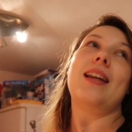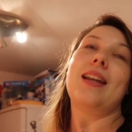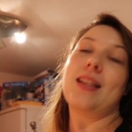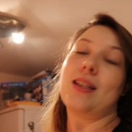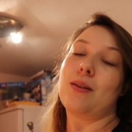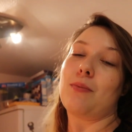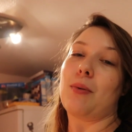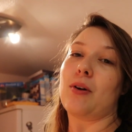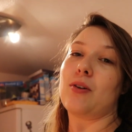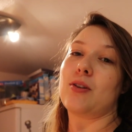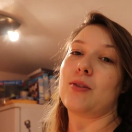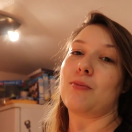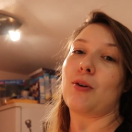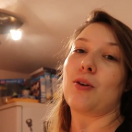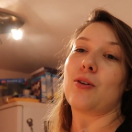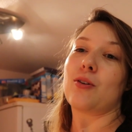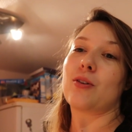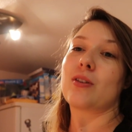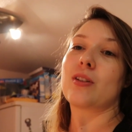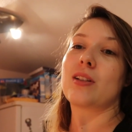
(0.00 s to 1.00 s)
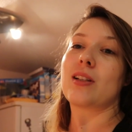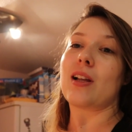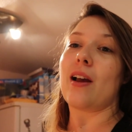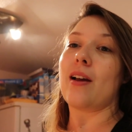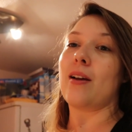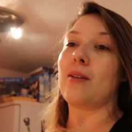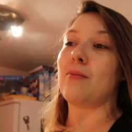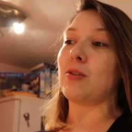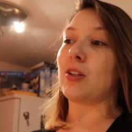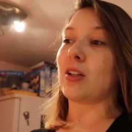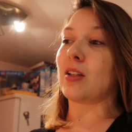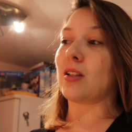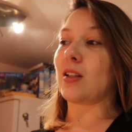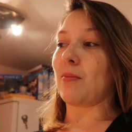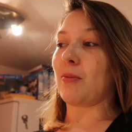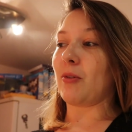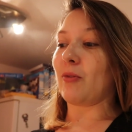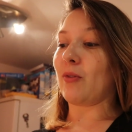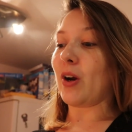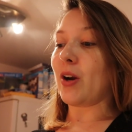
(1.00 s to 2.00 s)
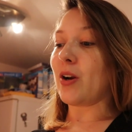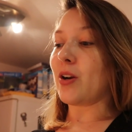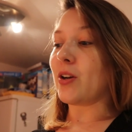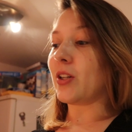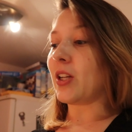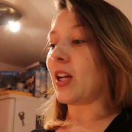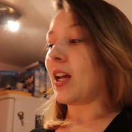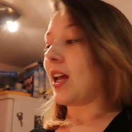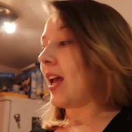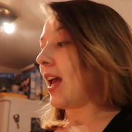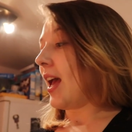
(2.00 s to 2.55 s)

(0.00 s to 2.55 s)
in the post box um, just up the road.